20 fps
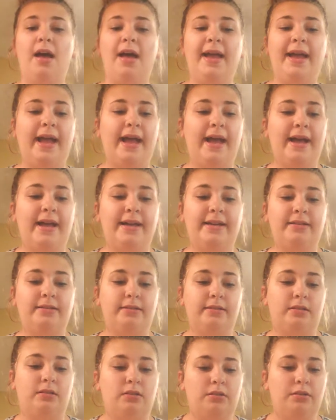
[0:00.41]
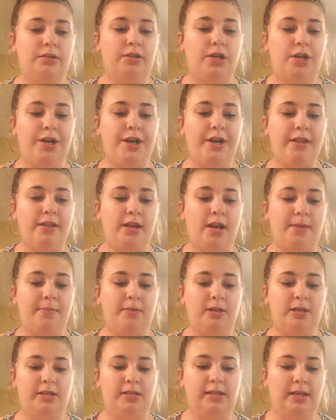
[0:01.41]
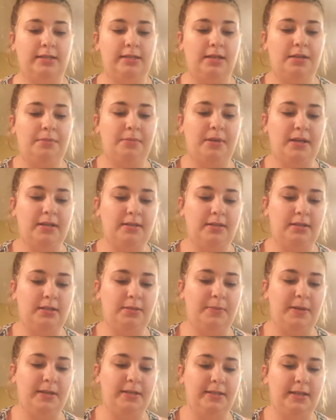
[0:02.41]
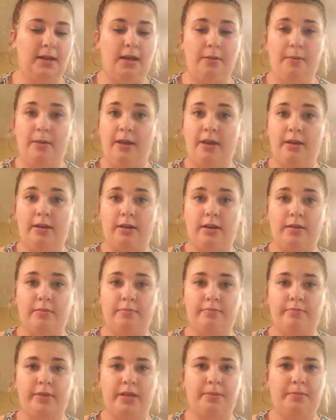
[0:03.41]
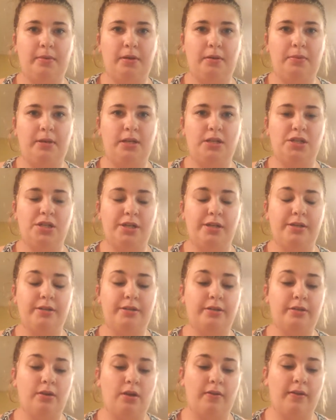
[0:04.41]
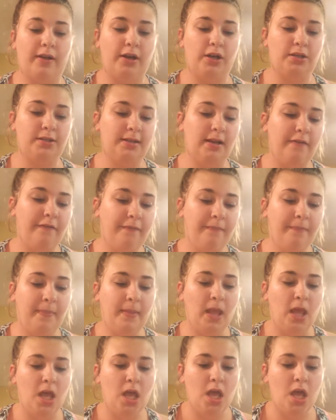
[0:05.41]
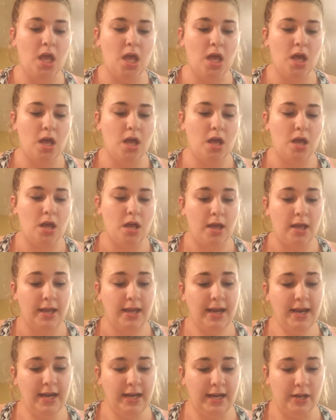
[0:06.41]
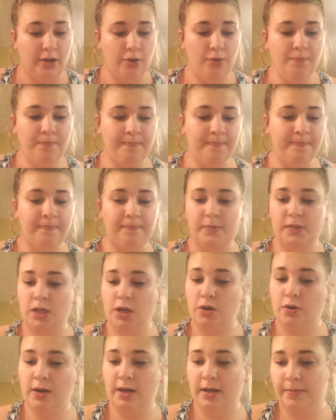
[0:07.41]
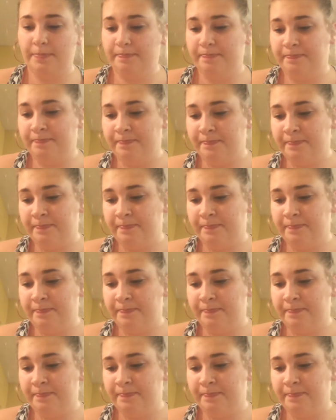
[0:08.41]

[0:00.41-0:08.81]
Hi guys, sorry that I'm a disgusting mess. It's bedtime and I'm in my PJs and all that good stuff. Anywho, so